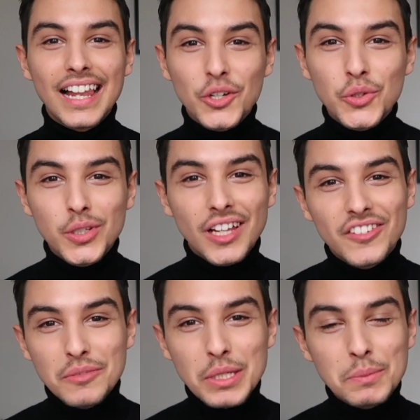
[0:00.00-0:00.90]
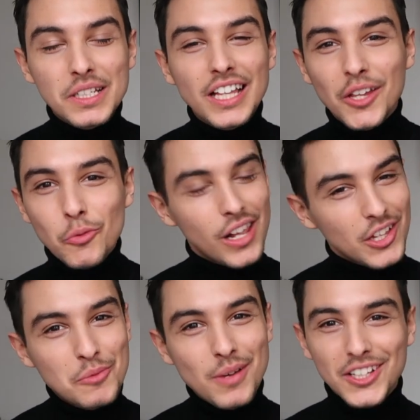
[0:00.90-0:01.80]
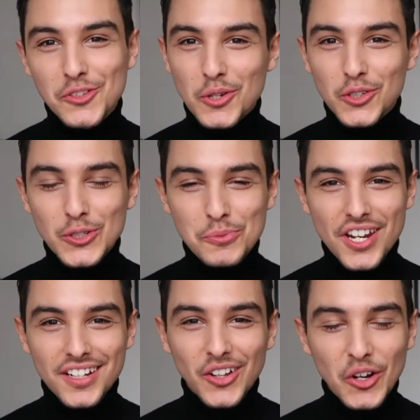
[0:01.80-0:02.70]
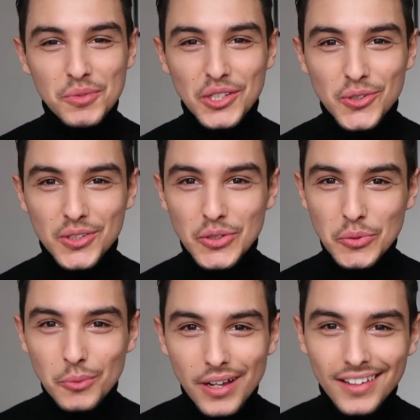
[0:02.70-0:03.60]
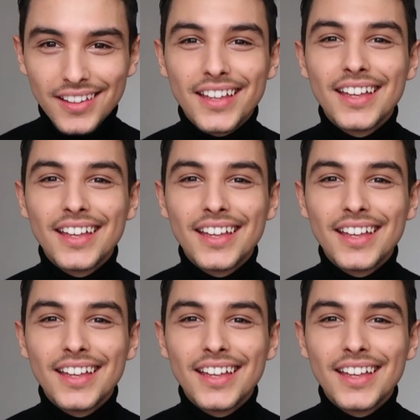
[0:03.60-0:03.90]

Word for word: Hello you lovely people and welcome back to my YouTube channel. Hope that you're doing well.